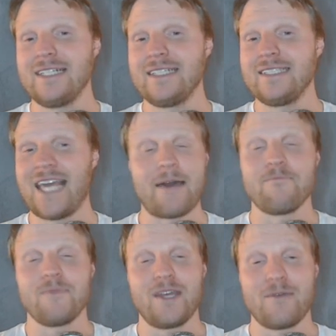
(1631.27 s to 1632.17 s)
yeah,
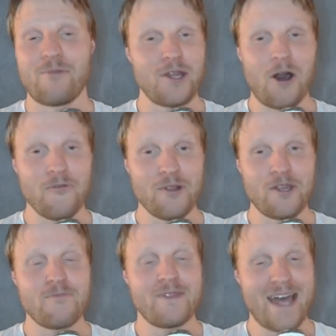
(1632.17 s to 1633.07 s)
pretty
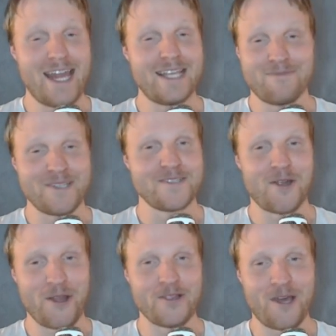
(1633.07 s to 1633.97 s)
convoluted, but that is my
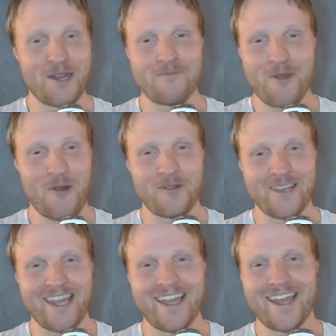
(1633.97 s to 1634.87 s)
starting lineup
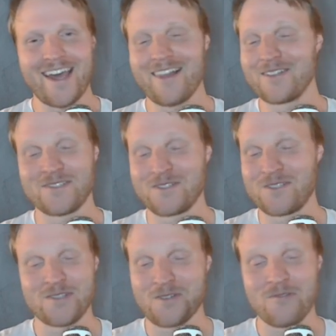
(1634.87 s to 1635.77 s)
currently. I'll
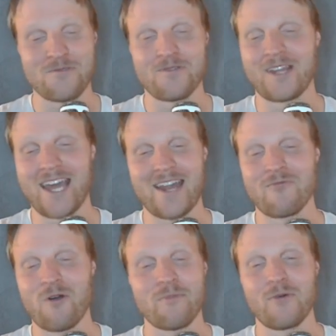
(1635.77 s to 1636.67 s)
just go through it again
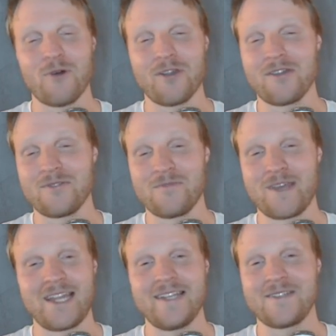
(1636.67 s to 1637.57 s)
one by one to
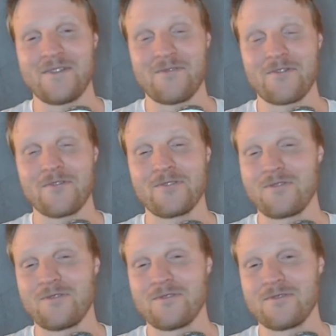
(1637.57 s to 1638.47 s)
make it easier for you
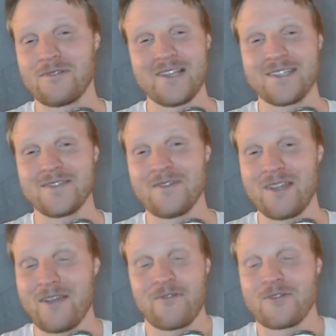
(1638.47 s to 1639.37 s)
to listen to it
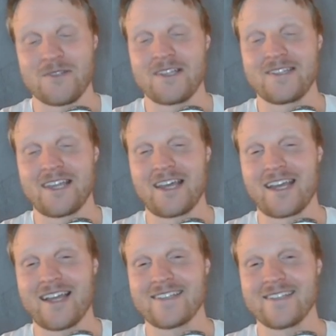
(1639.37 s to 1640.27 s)
if you're just listening, I
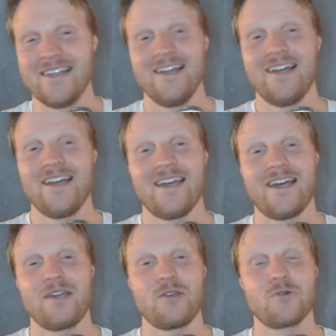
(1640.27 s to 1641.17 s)
guess,
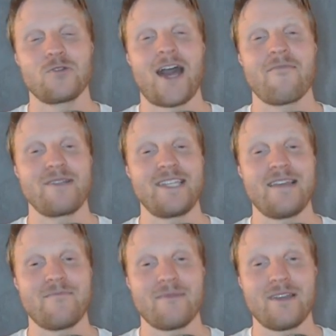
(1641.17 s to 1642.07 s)
and you want to have my
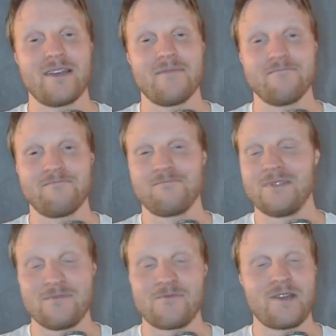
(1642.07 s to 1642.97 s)
team
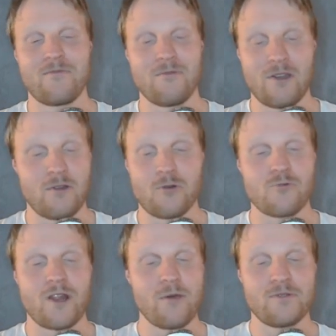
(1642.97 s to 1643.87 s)

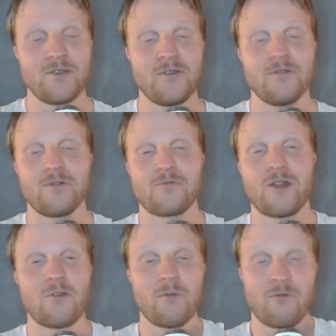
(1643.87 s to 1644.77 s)
read up to you, or
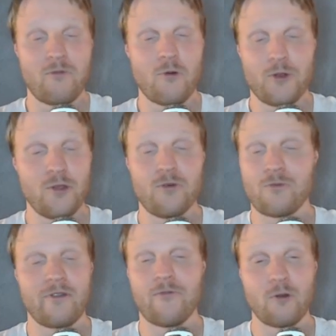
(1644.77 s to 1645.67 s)
read up for
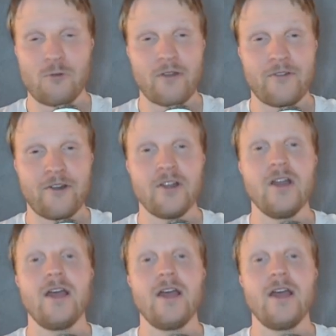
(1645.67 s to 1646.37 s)
you, or whatever.